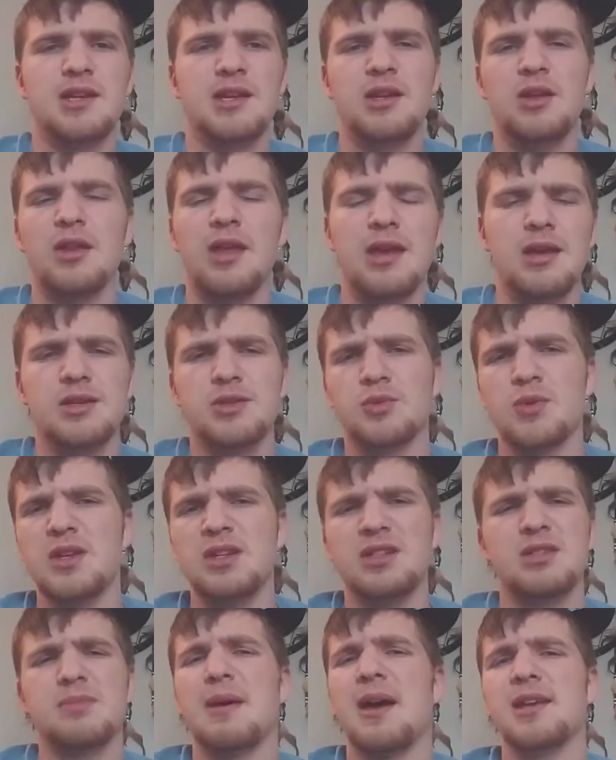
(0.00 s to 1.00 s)
and you like sweet and
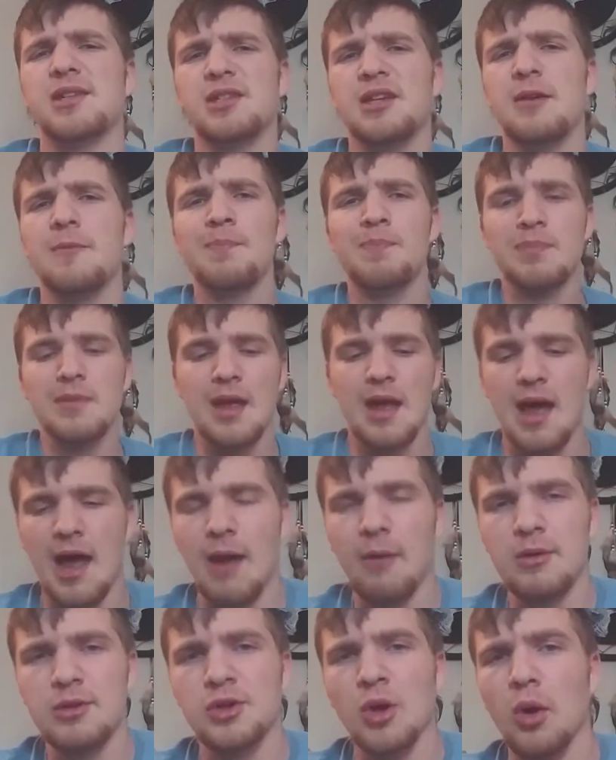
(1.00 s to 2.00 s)
spicy, I
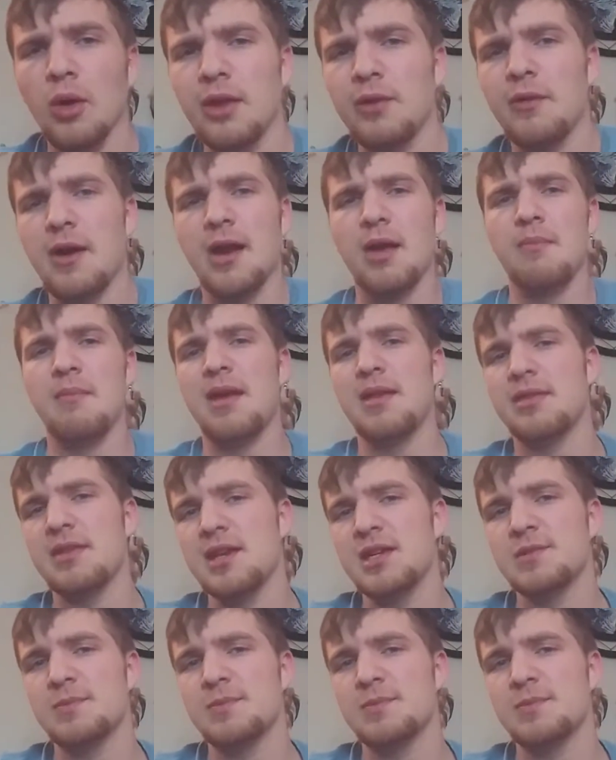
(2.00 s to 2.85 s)
would totally recommend these.